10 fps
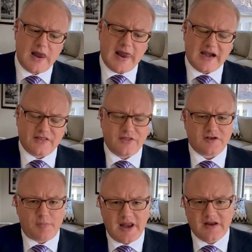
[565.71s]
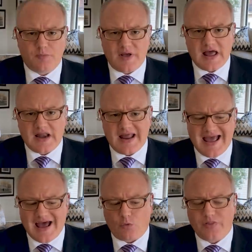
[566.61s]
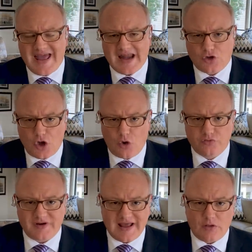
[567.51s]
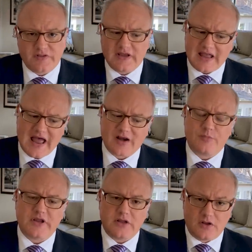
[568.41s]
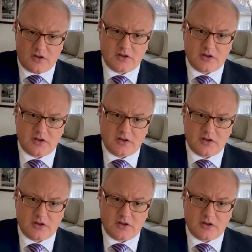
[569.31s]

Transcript: And I think depending upon how that goes and how the economy